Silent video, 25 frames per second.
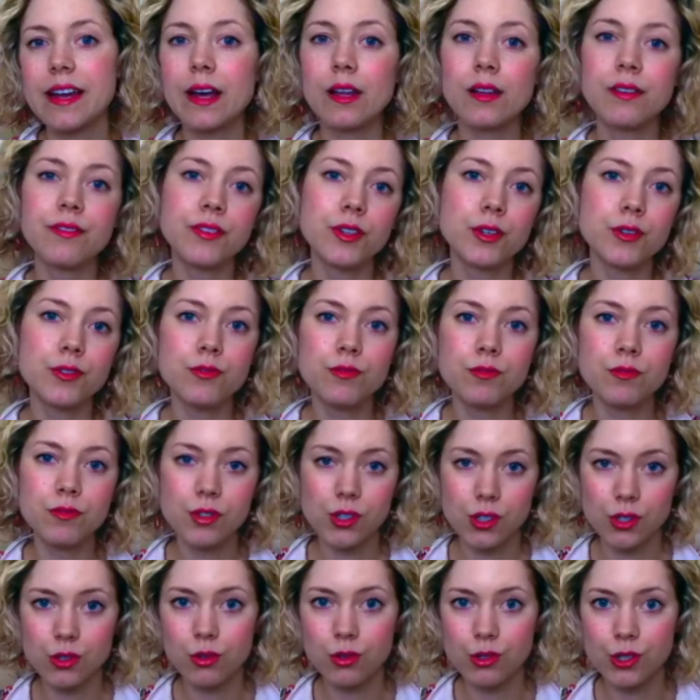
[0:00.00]
Health food
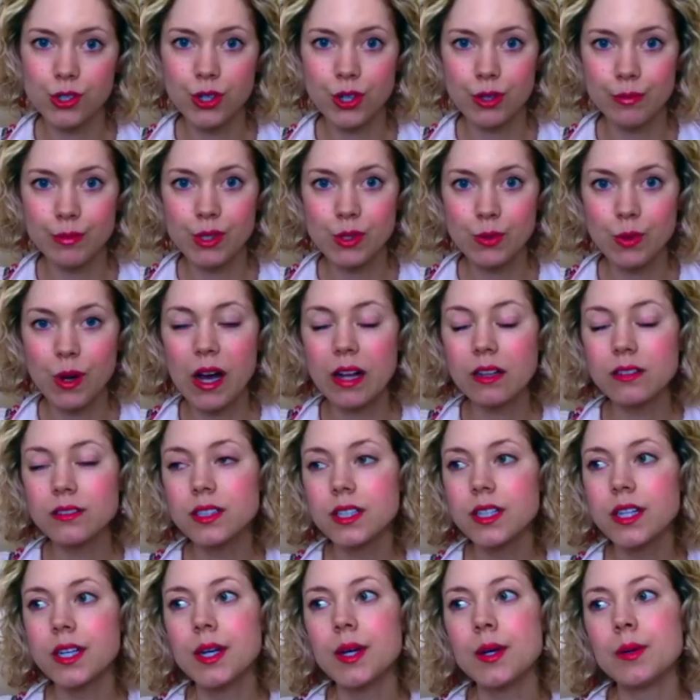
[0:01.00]
stores do them as well,
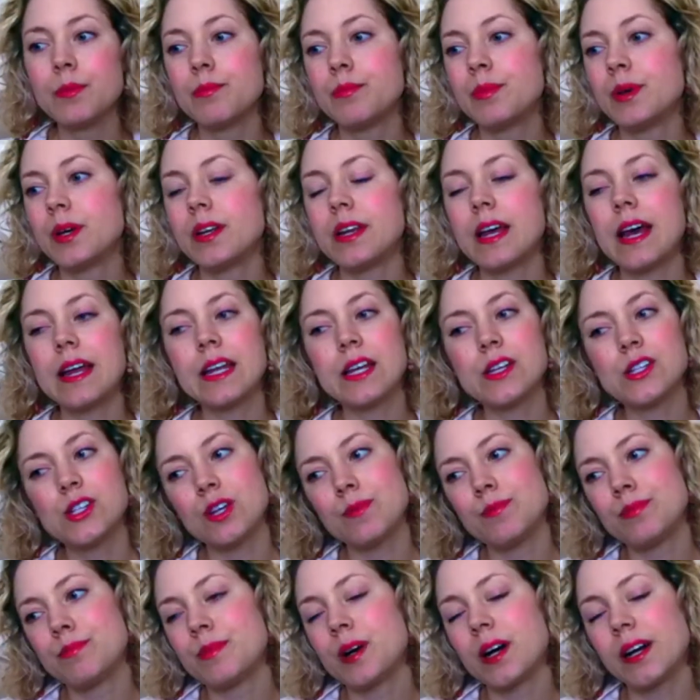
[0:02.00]
but any
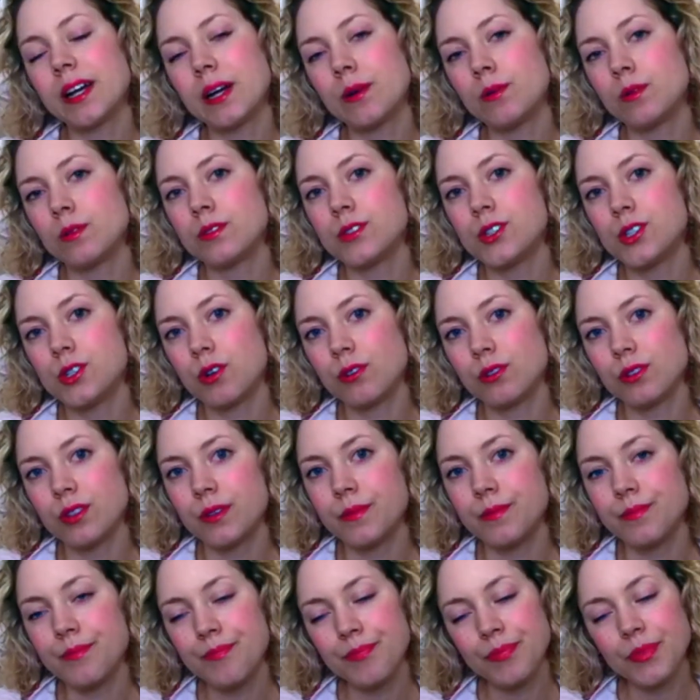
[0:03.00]
supermarket will stock
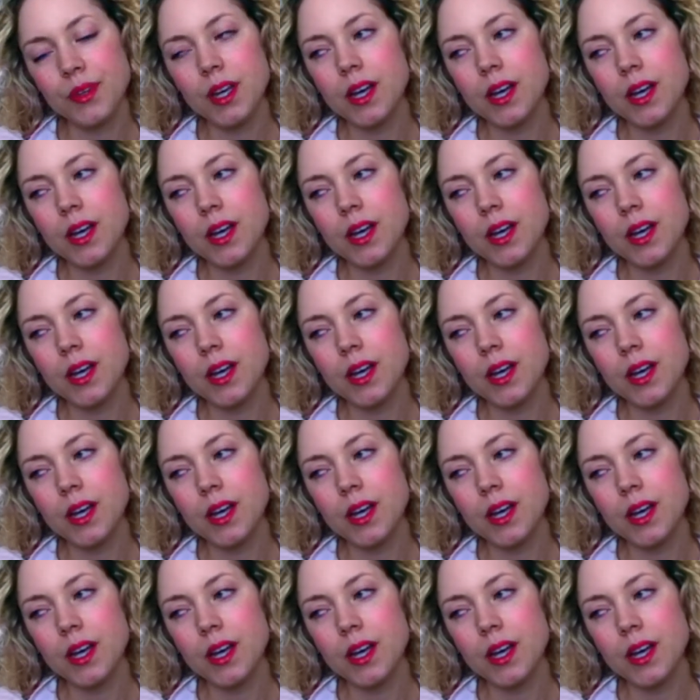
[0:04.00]
them.